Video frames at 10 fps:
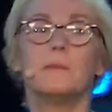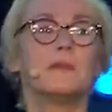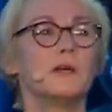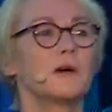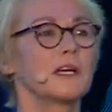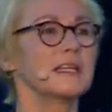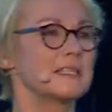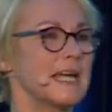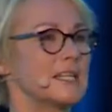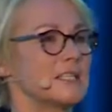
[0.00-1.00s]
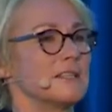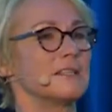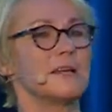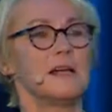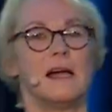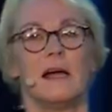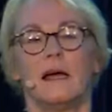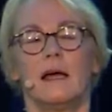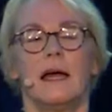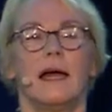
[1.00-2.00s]
the organization,
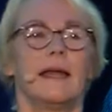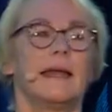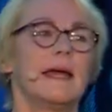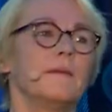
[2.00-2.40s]
they